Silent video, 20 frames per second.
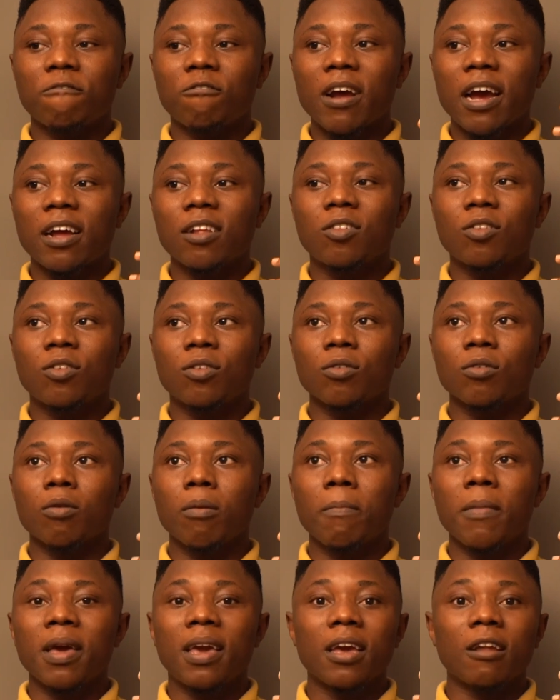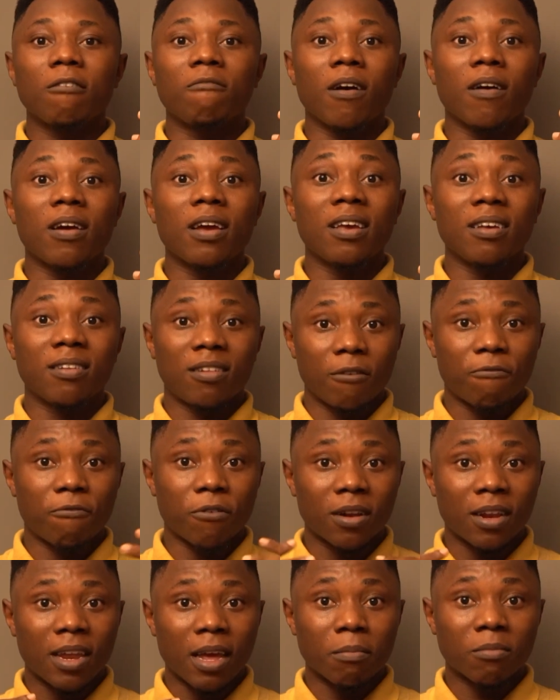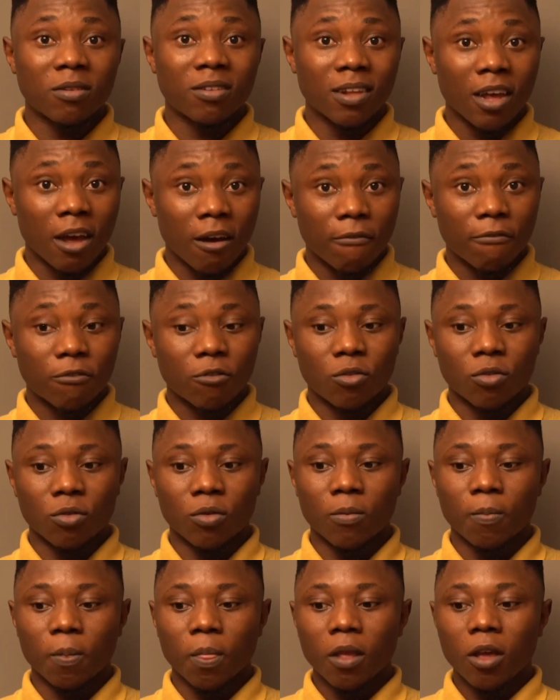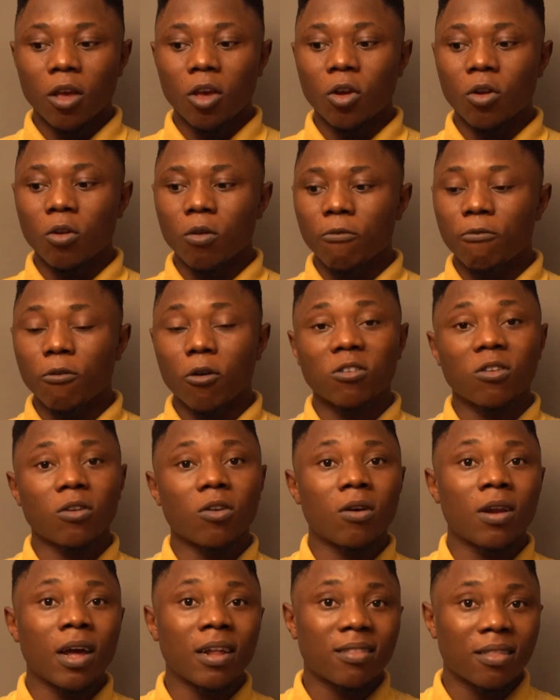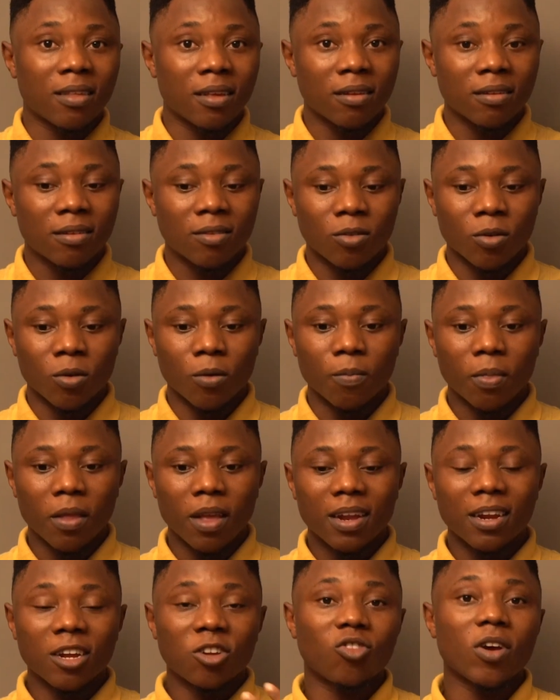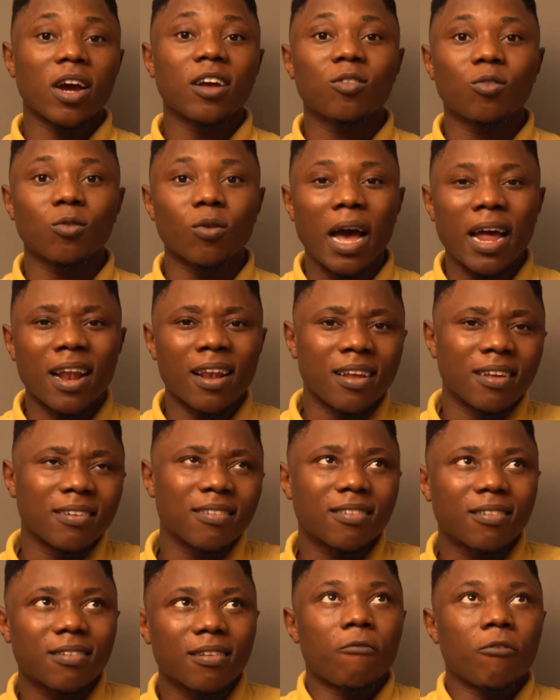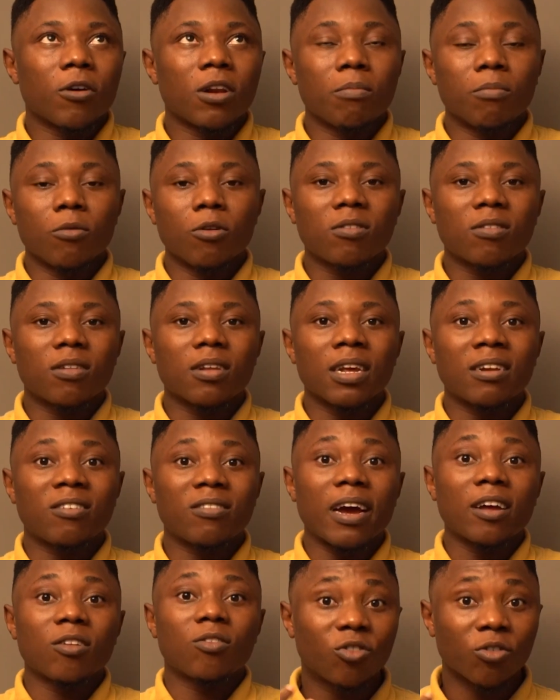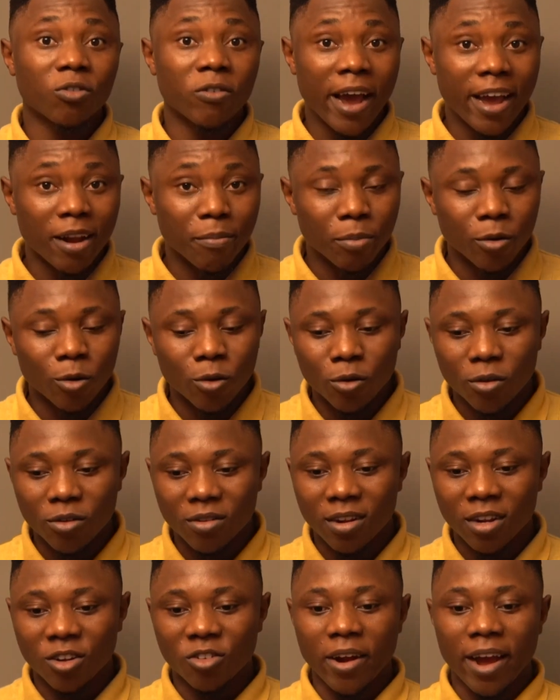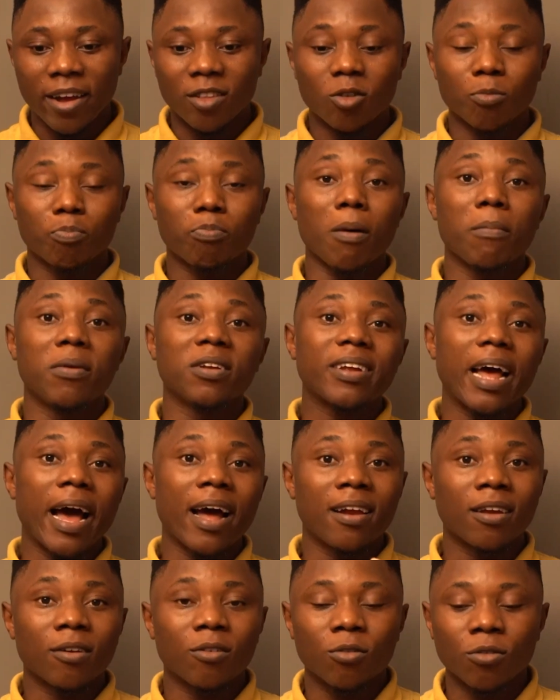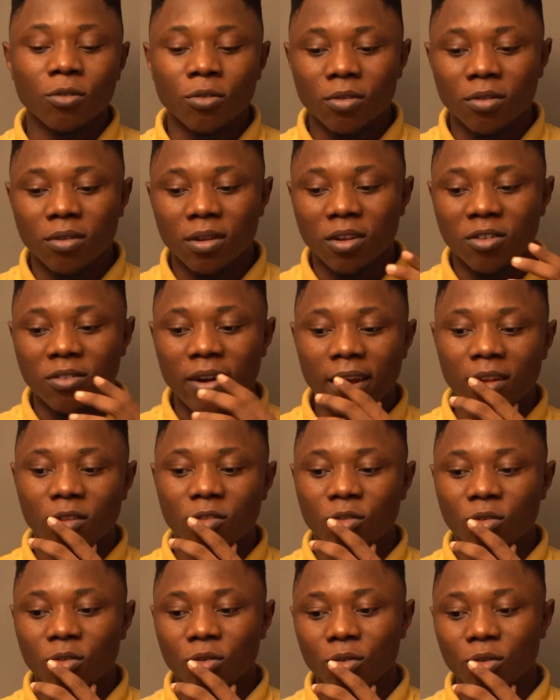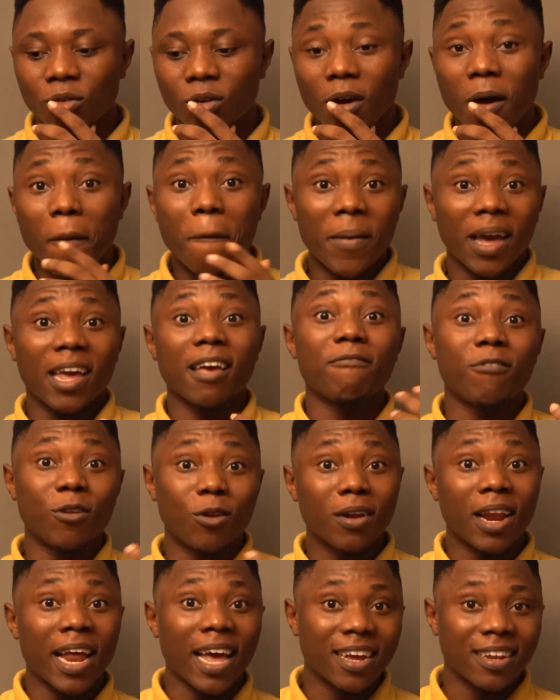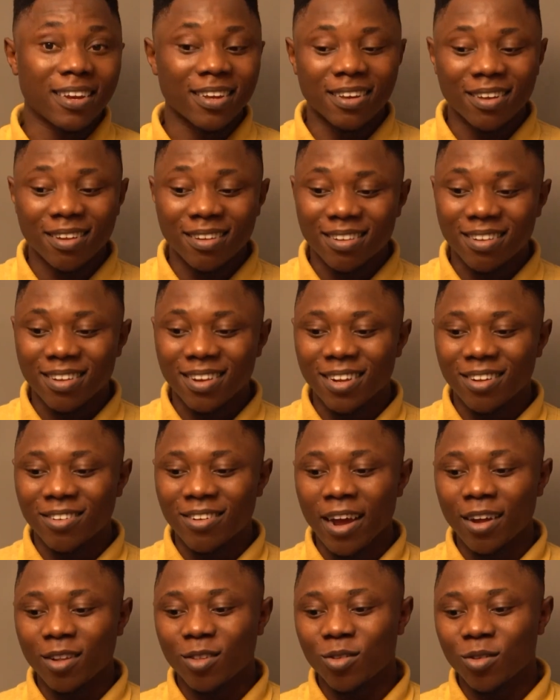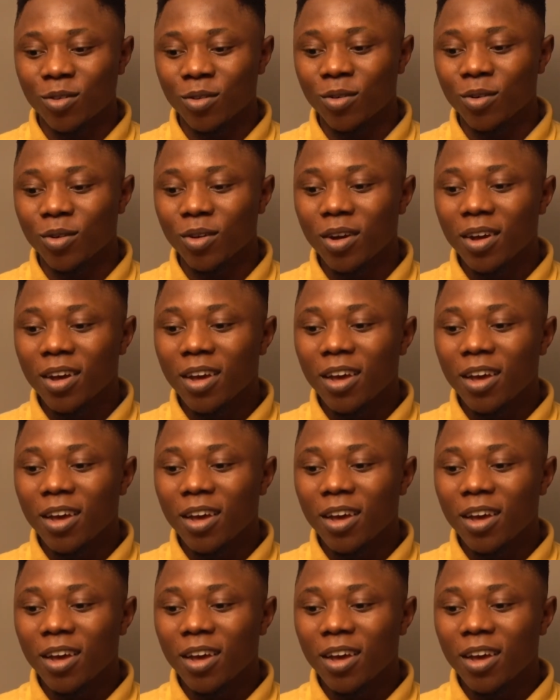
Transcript: tried to make it very easy for themselves to focus on other things. So they try to, at least for the most, they try to write books, they try to publish articles, they try to make a video like this, they try to